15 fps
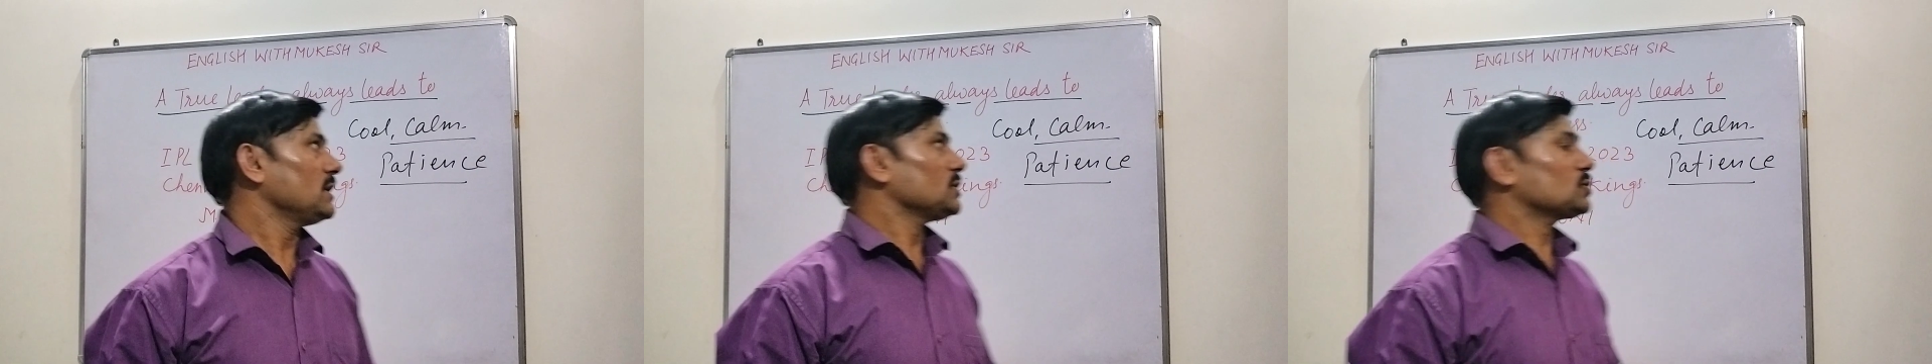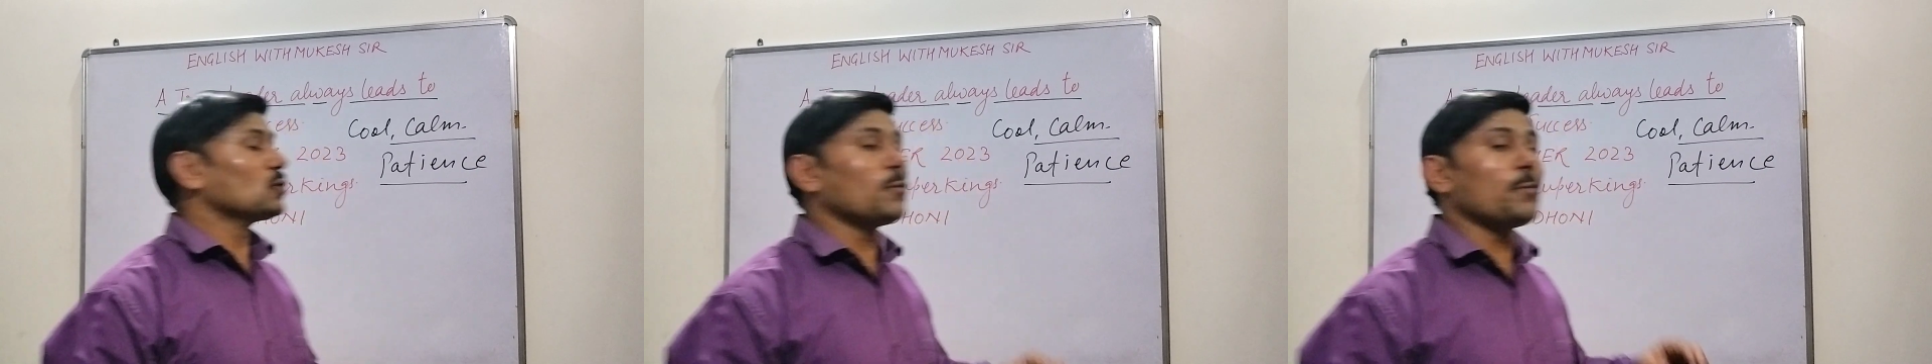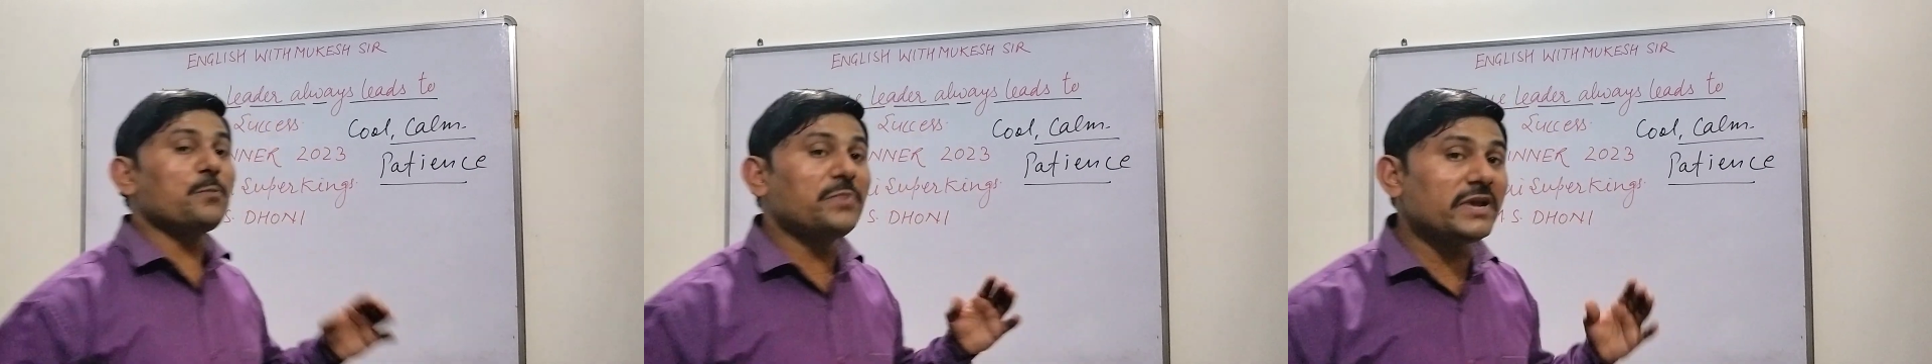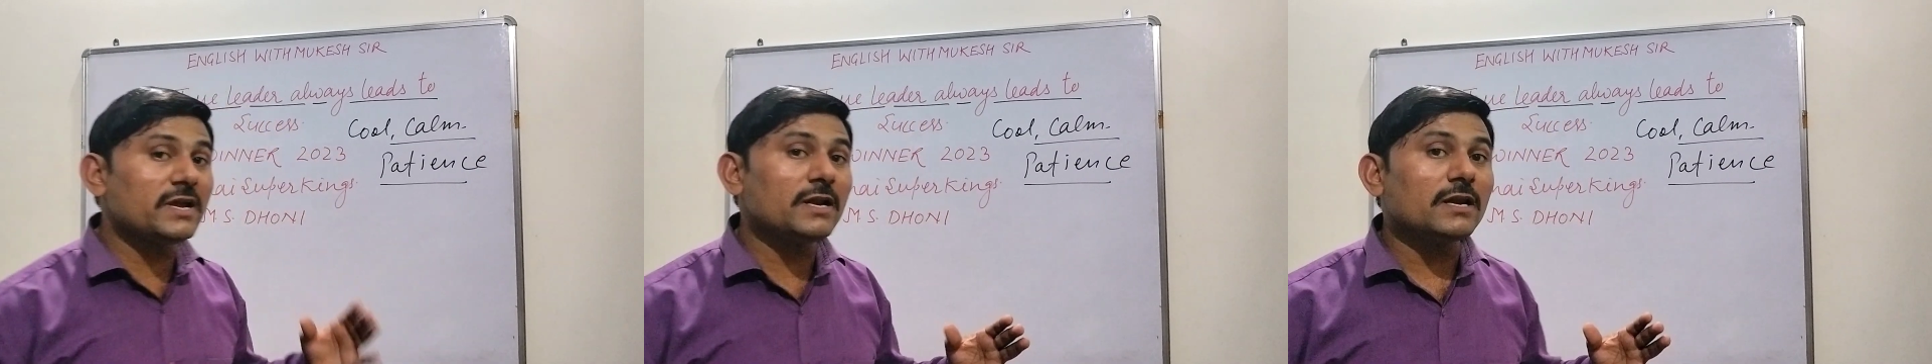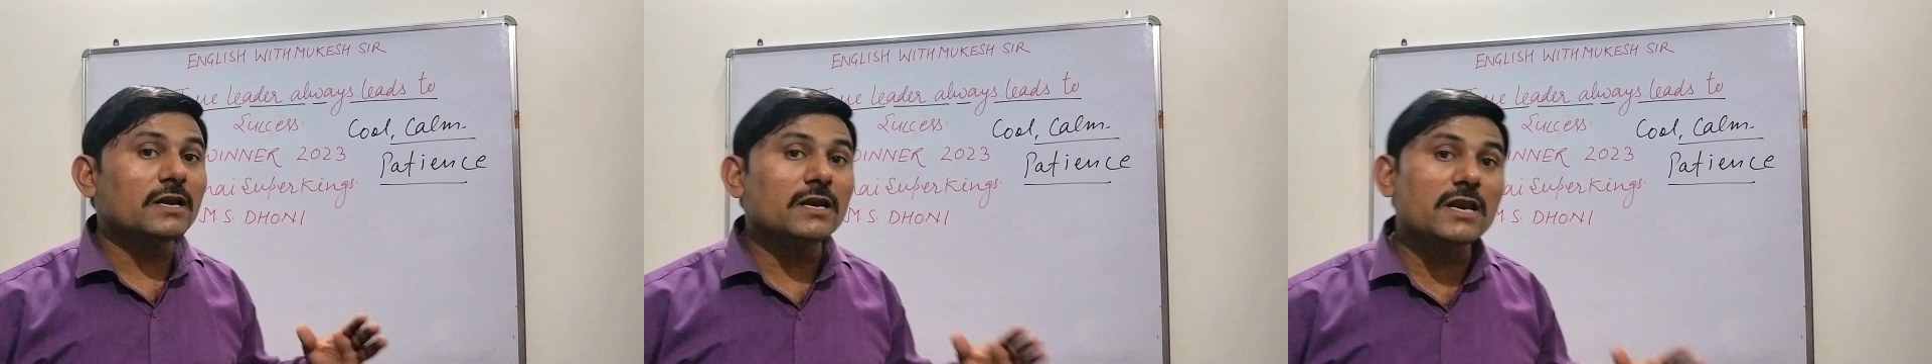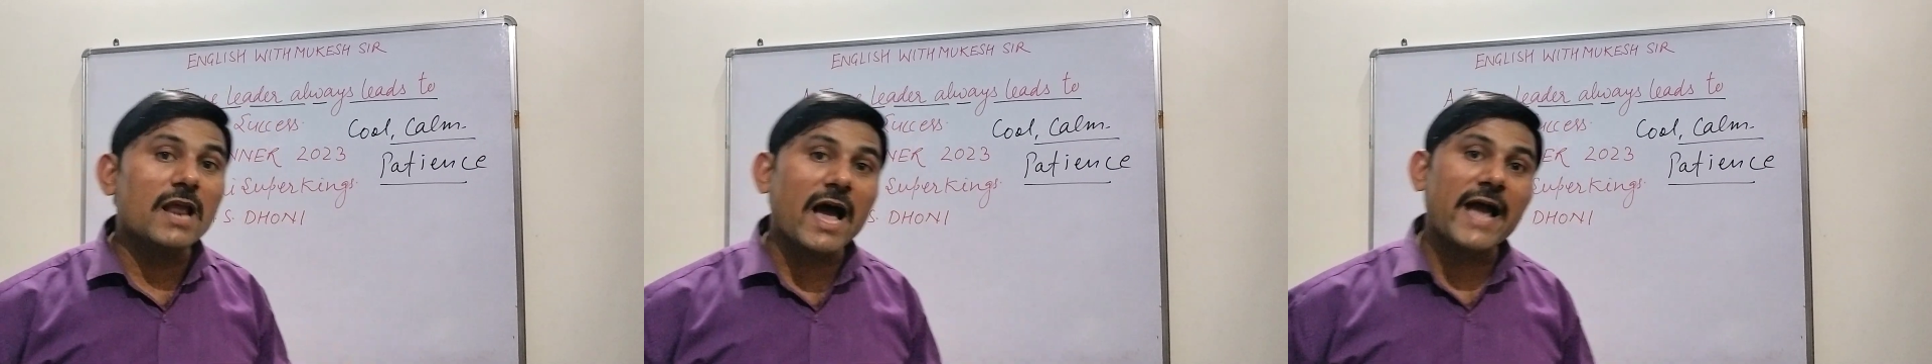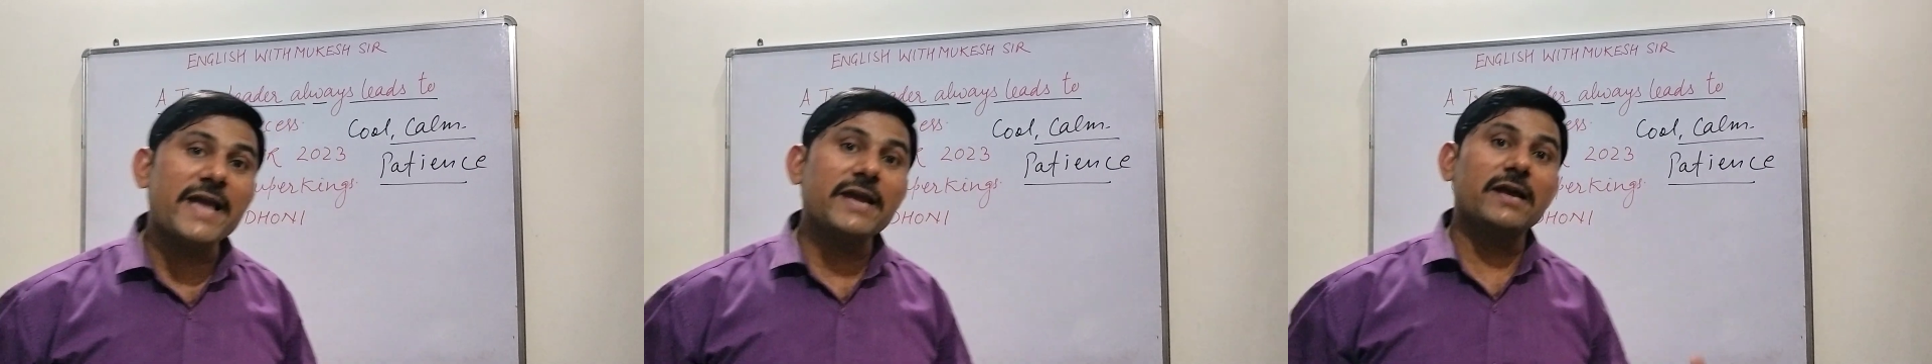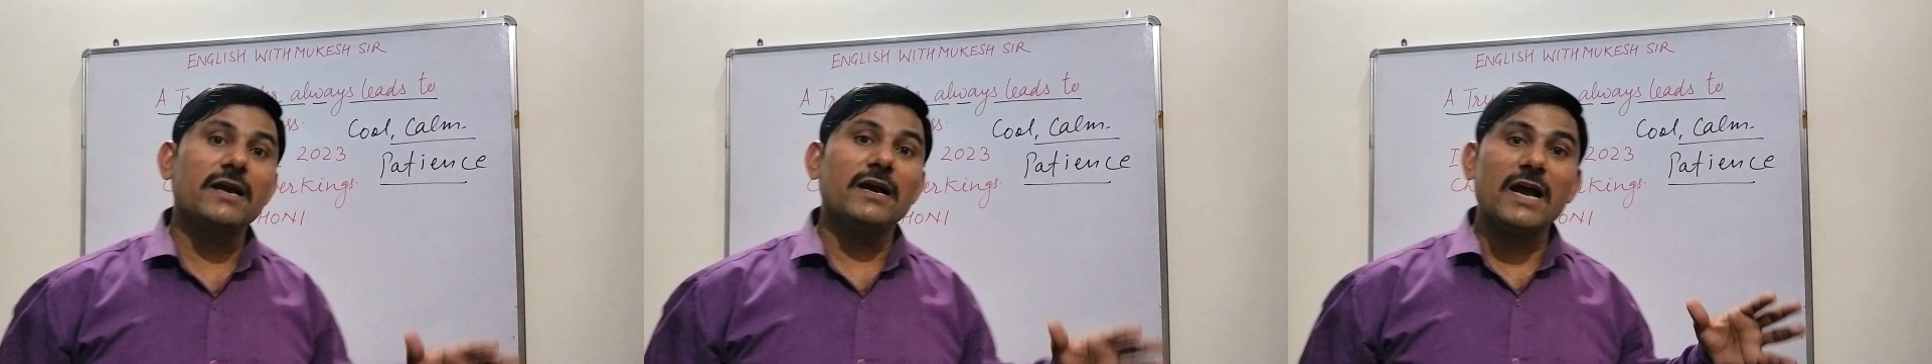So be
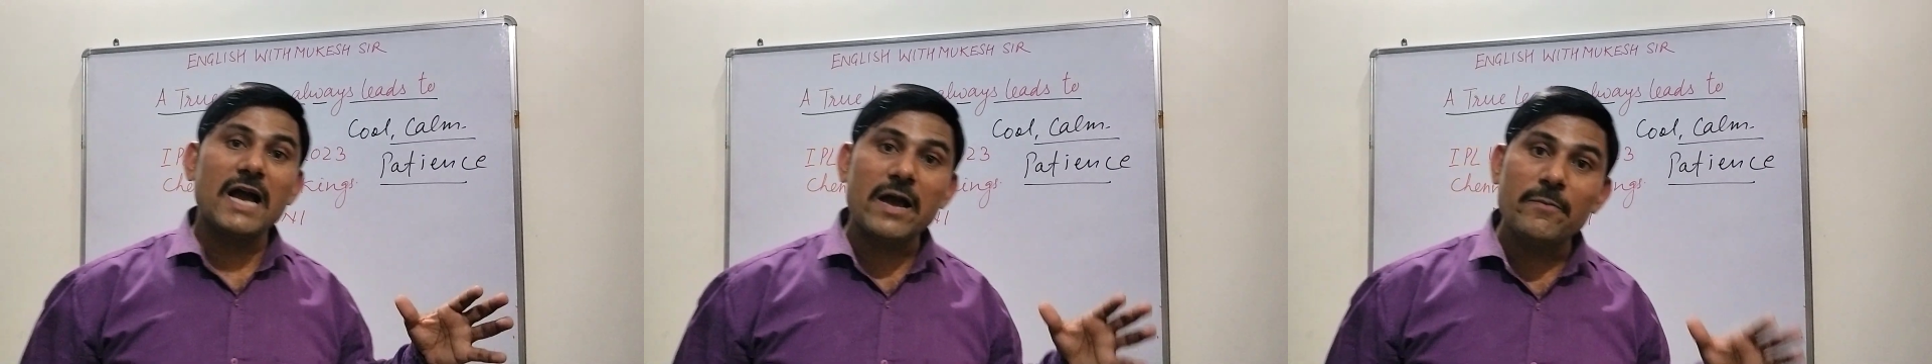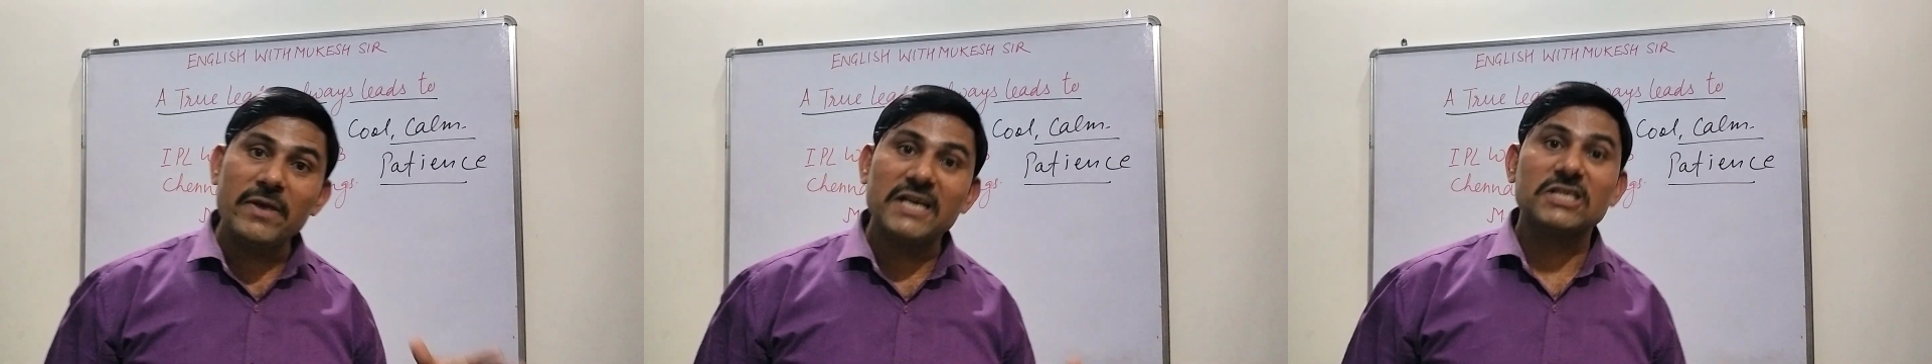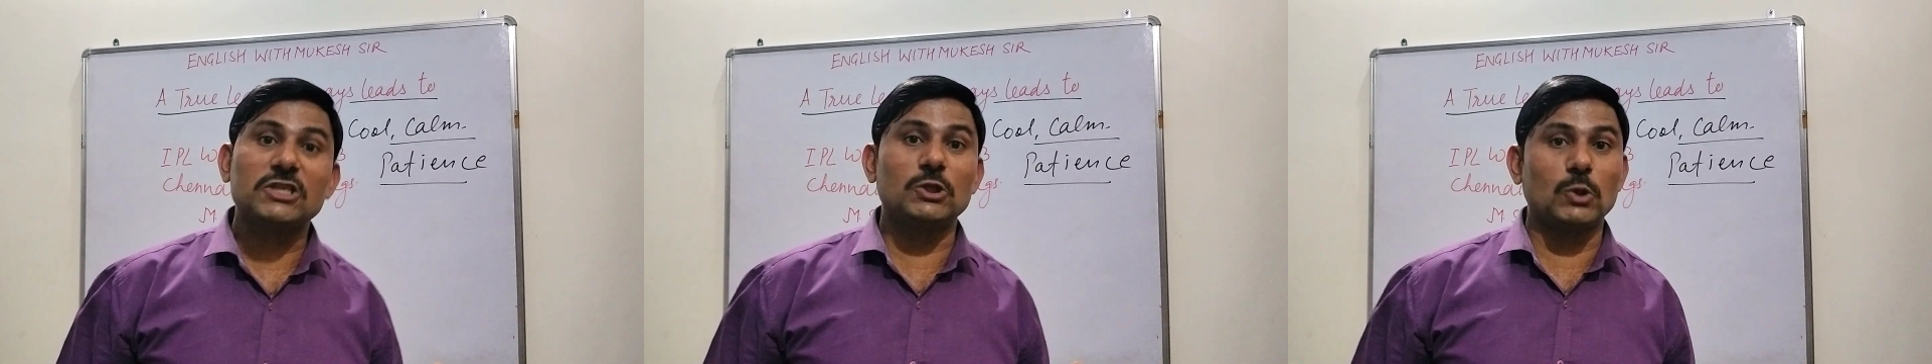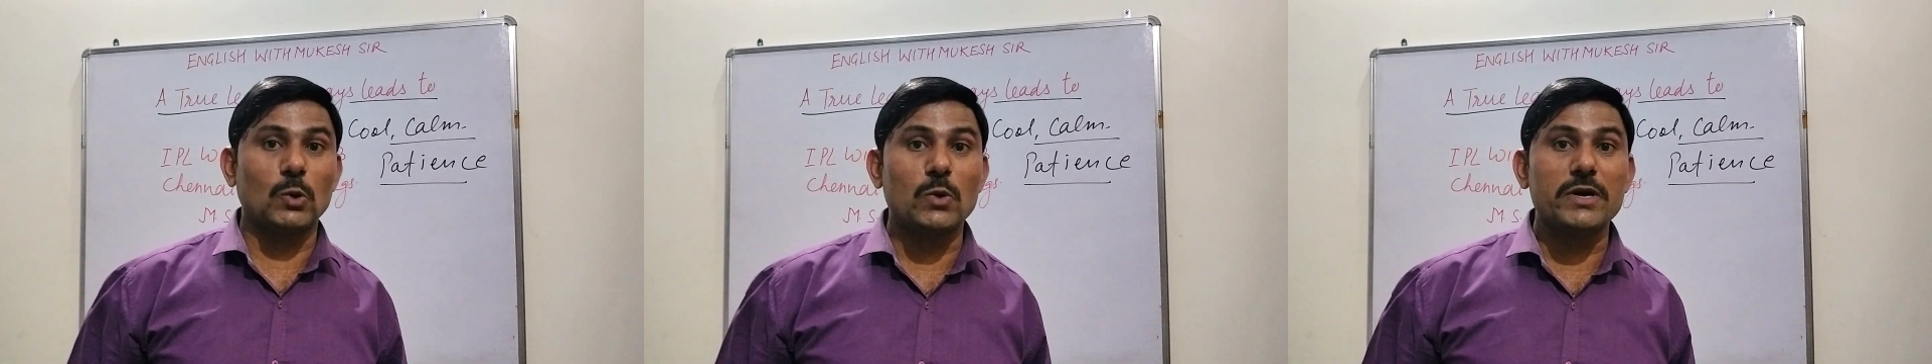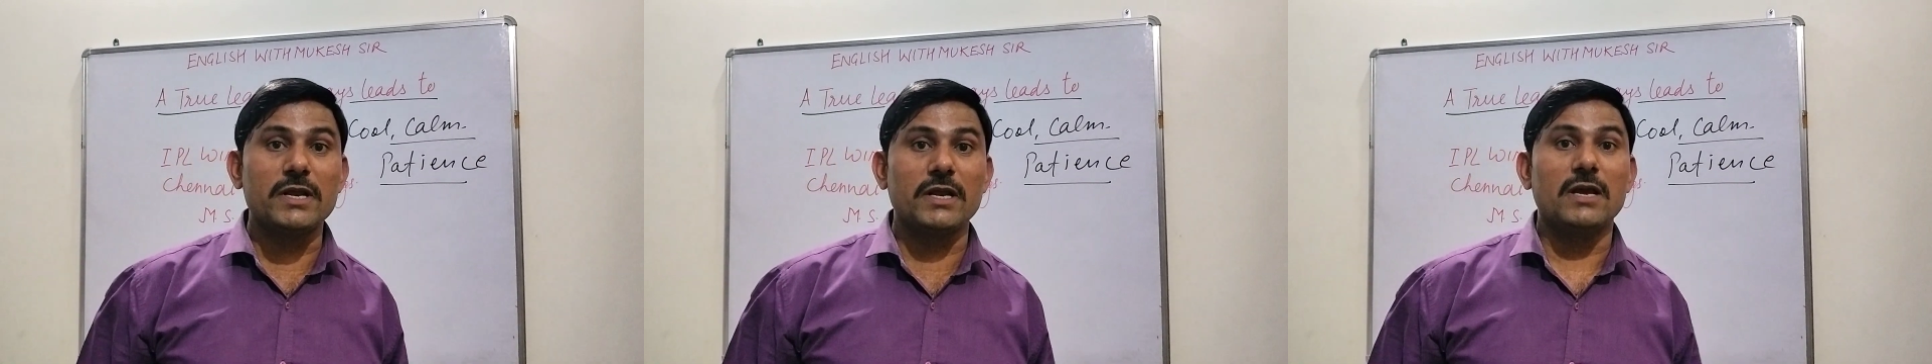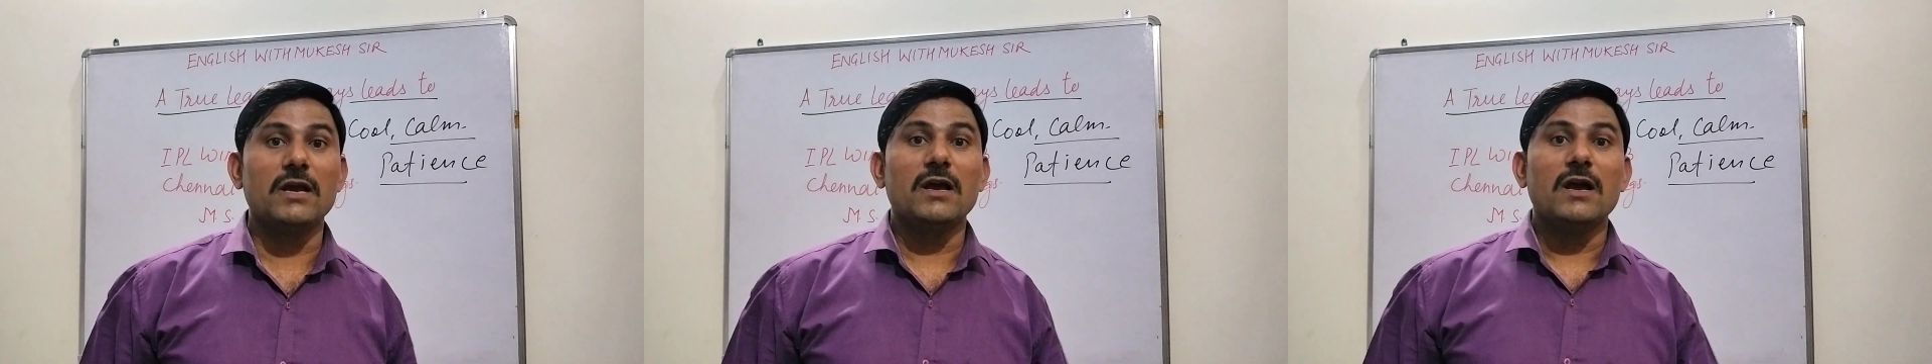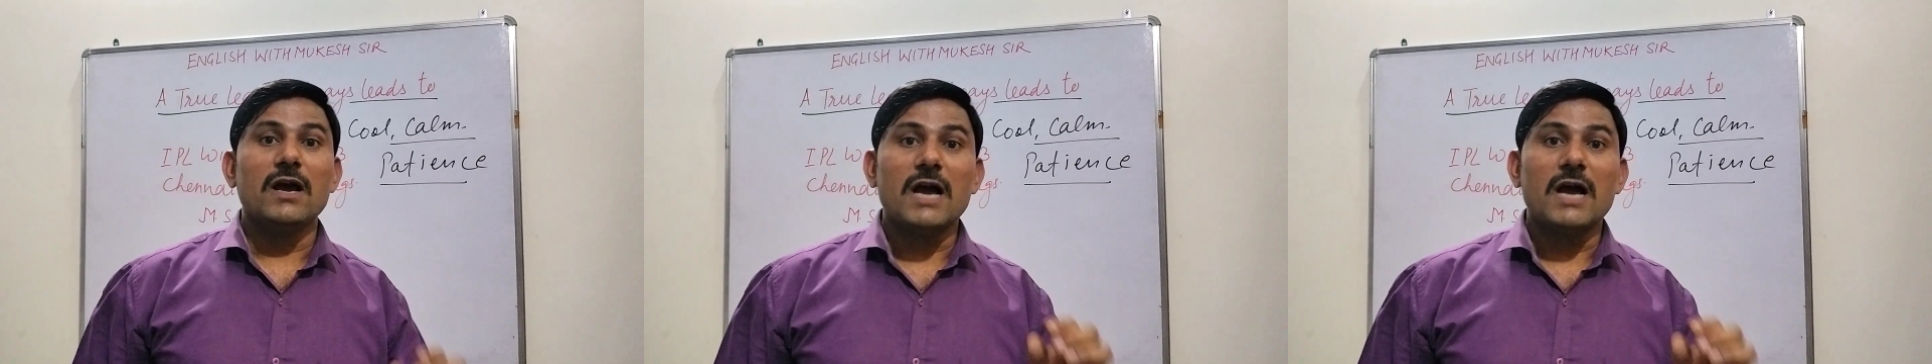like MS Dhoni.